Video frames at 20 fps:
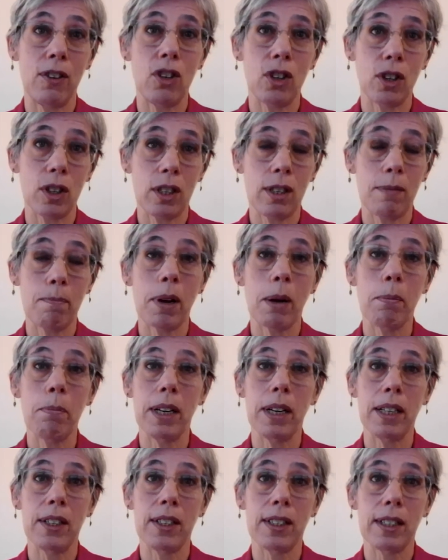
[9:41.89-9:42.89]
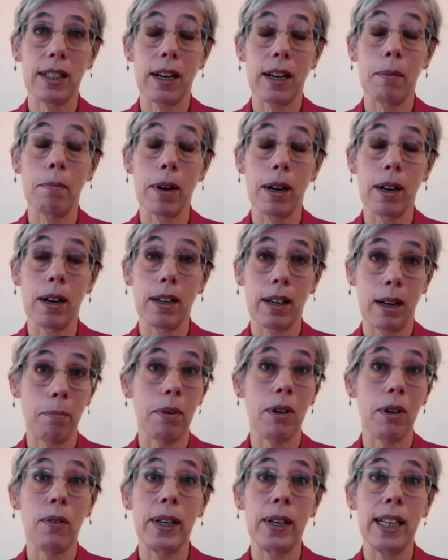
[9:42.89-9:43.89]
just published a
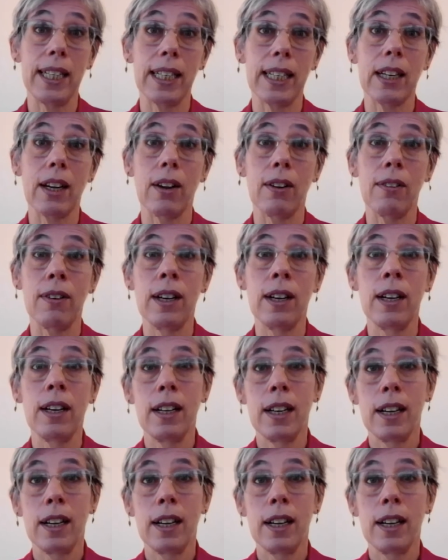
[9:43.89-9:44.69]
couple of weeks ago,